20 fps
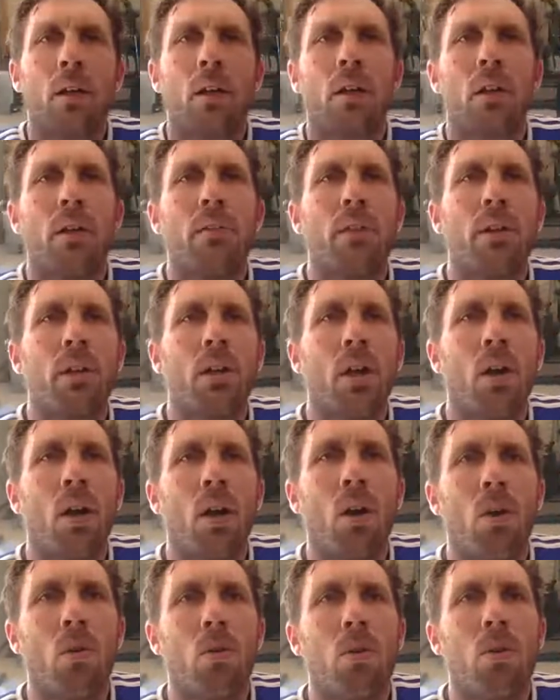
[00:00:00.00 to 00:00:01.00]
Give it a
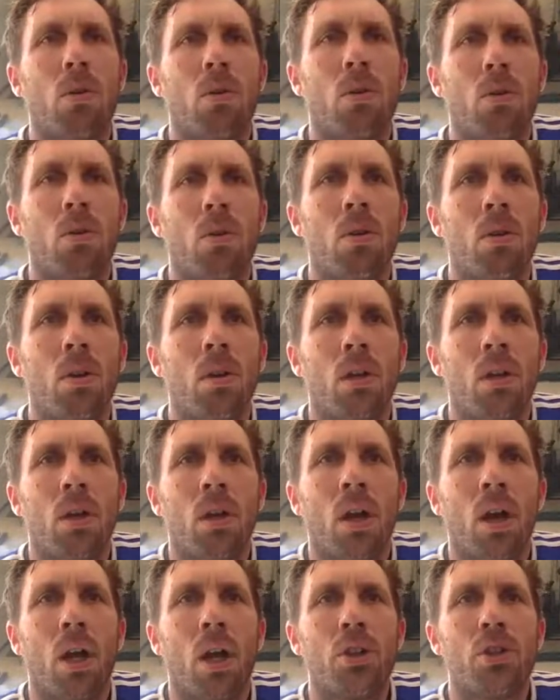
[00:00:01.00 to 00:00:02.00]
go.
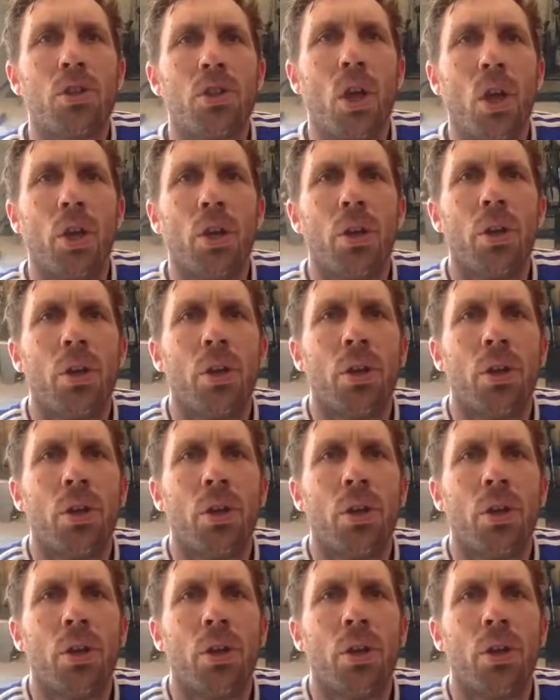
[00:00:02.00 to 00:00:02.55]
Hudson.